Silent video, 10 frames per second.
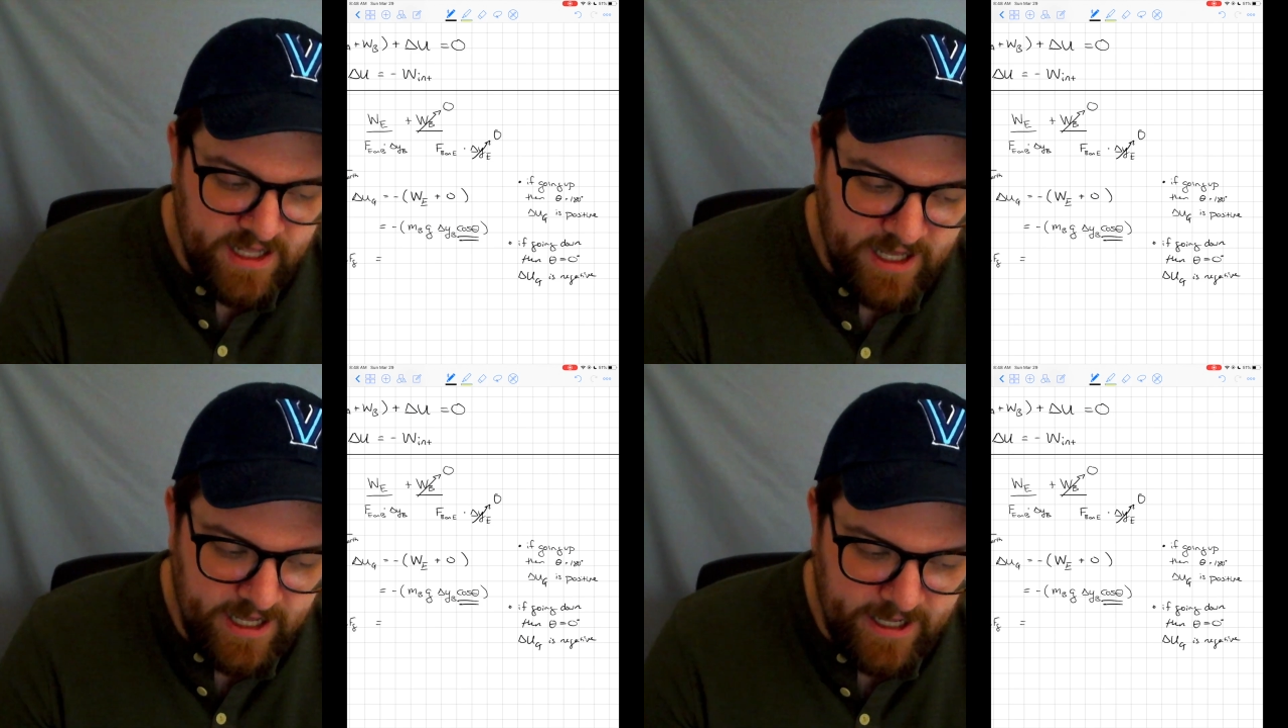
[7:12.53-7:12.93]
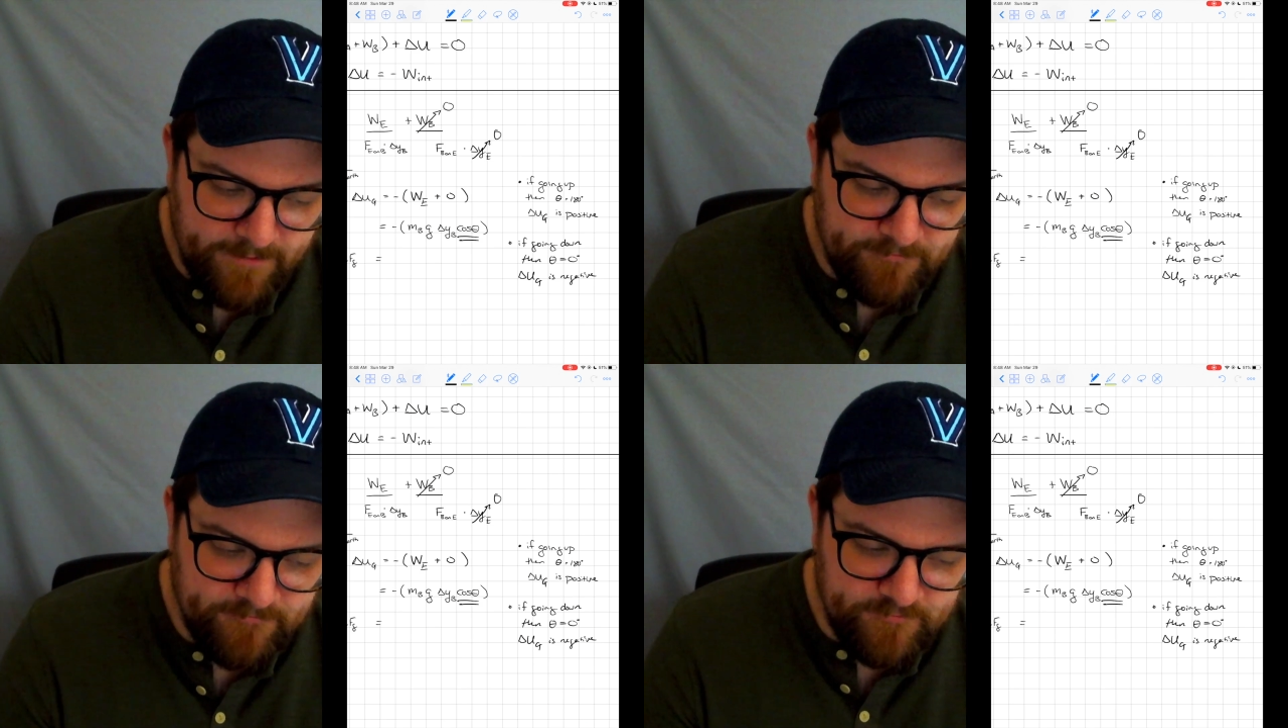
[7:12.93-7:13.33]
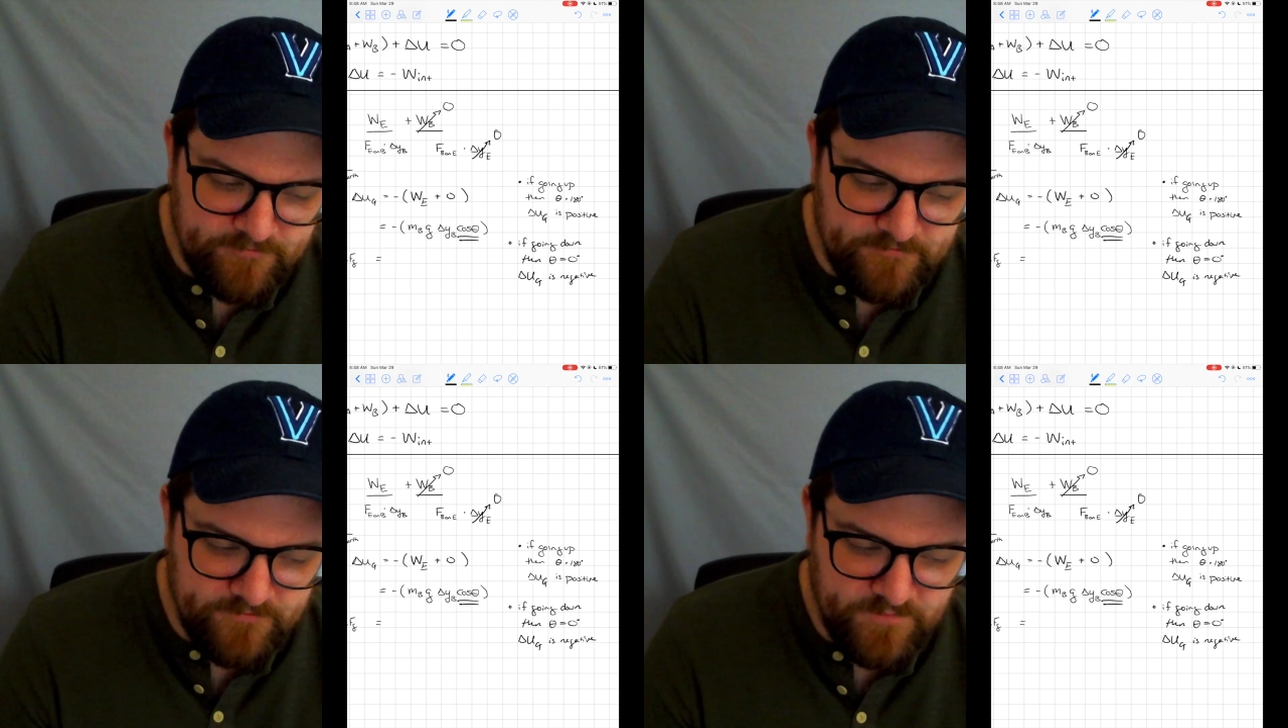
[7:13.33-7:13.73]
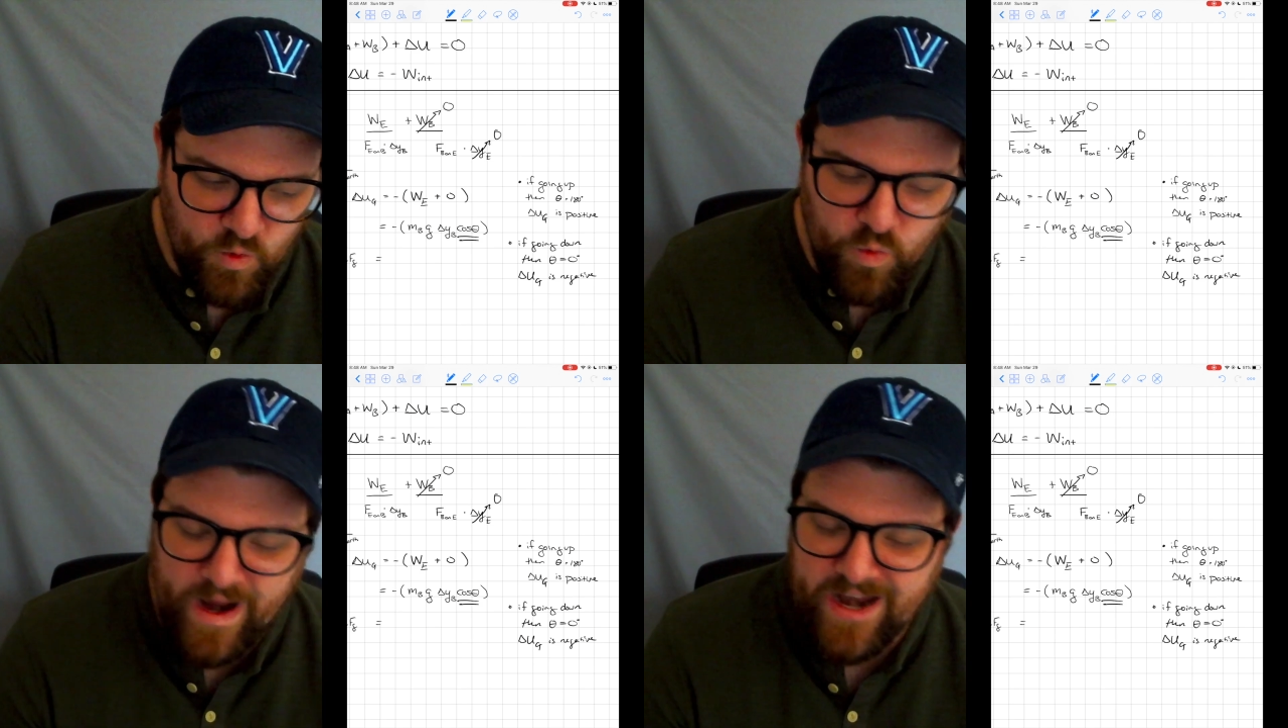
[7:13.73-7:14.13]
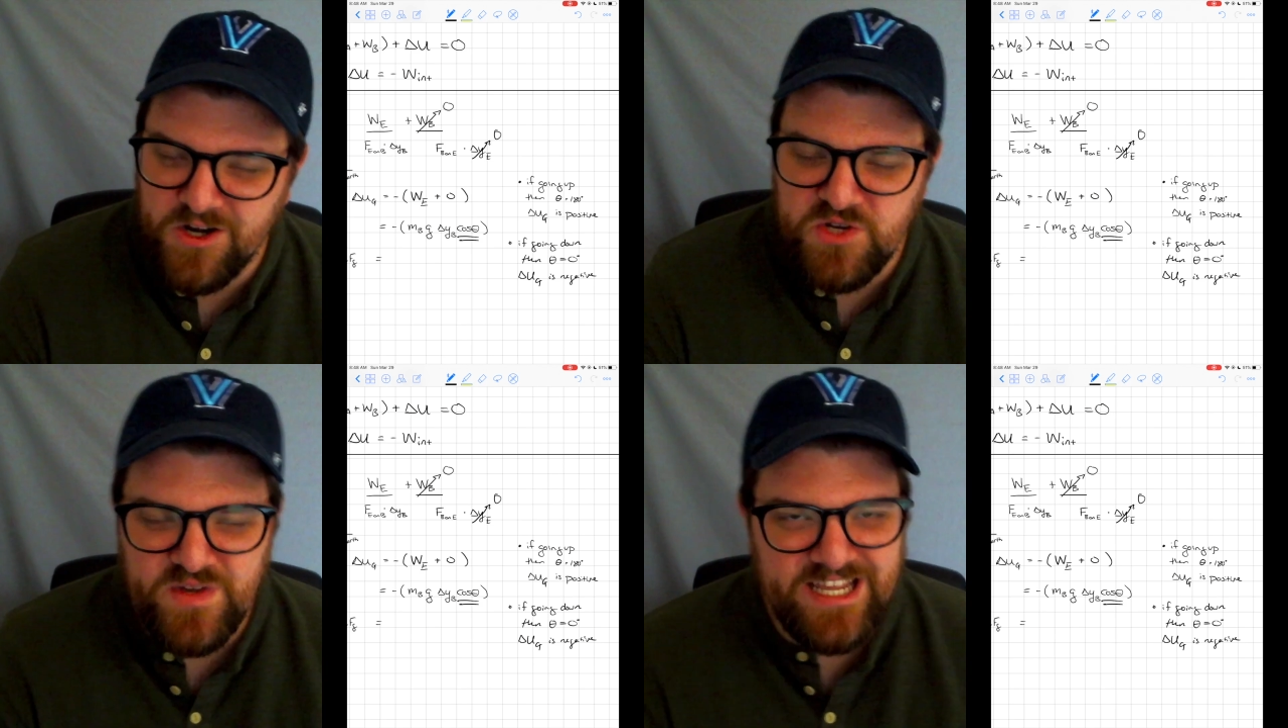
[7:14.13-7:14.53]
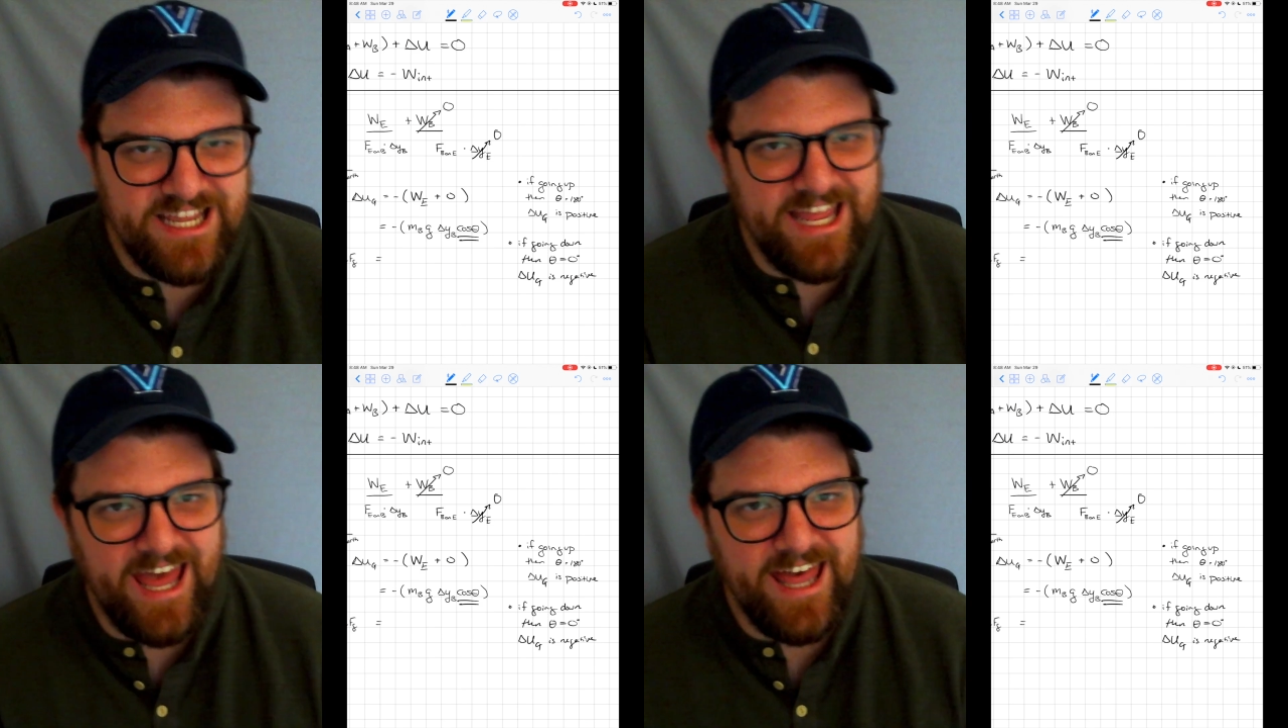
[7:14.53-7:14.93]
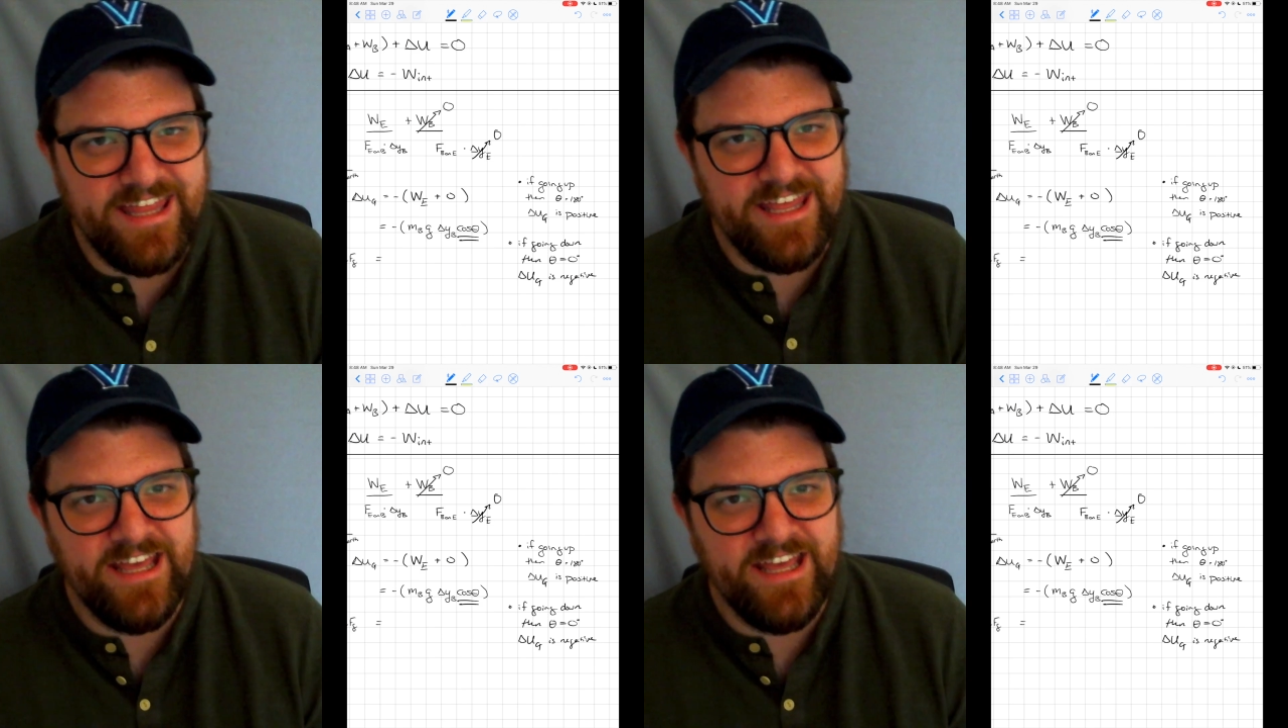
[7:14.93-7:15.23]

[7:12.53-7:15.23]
Where do we get